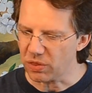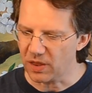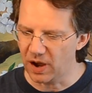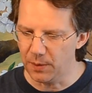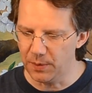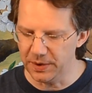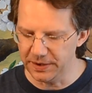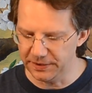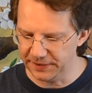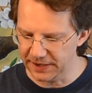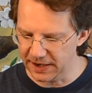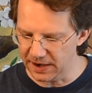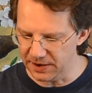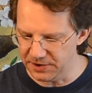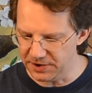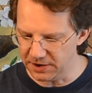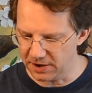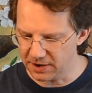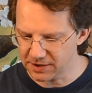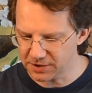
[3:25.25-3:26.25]
I want to say a
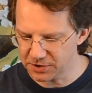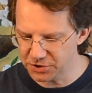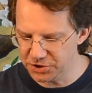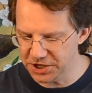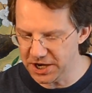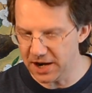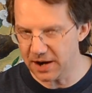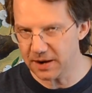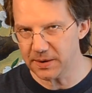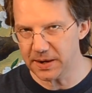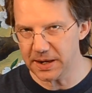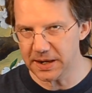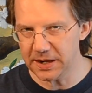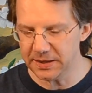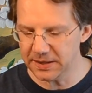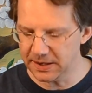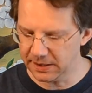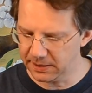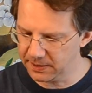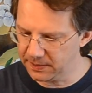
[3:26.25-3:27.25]
dark cherry
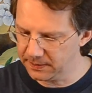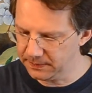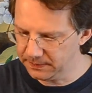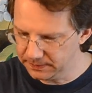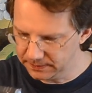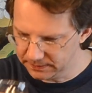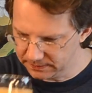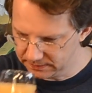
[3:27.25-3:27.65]
in there.